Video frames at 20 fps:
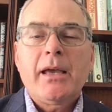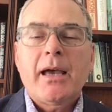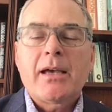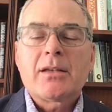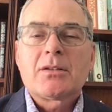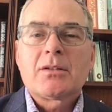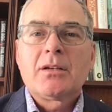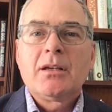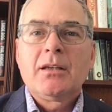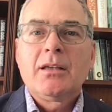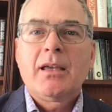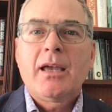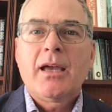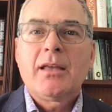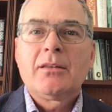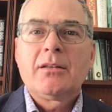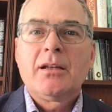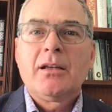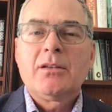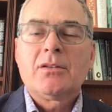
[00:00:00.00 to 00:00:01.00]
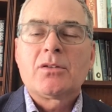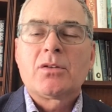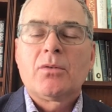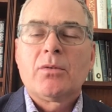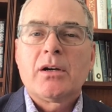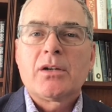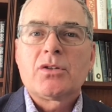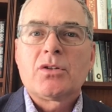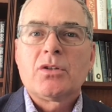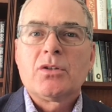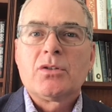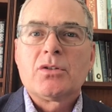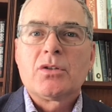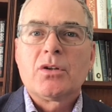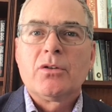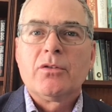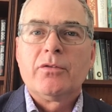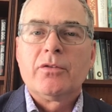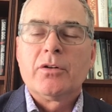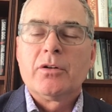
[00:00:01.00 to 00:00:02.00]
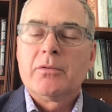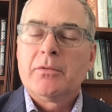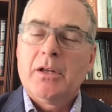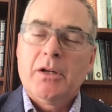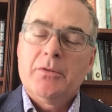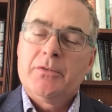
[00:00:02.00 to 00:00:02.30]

asking candidates questions over